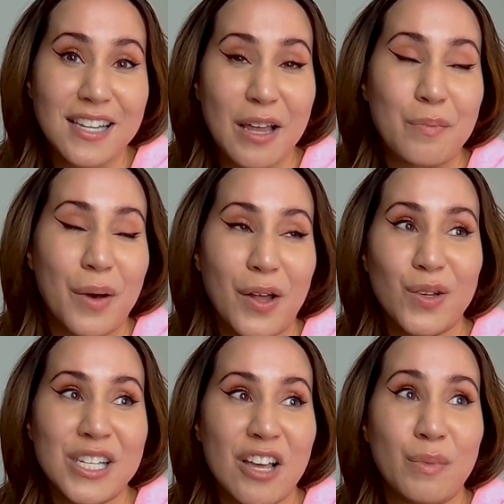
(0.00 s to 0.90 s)
and
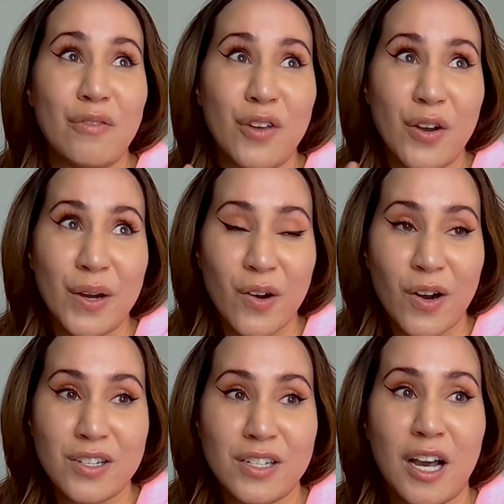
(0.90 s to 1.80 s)
bottles have been very
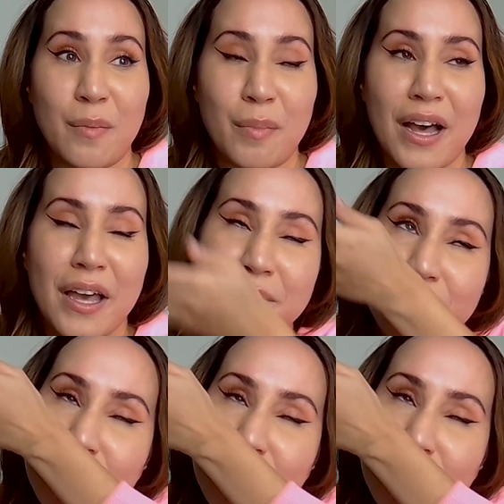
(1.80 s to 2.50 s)
hard to come by.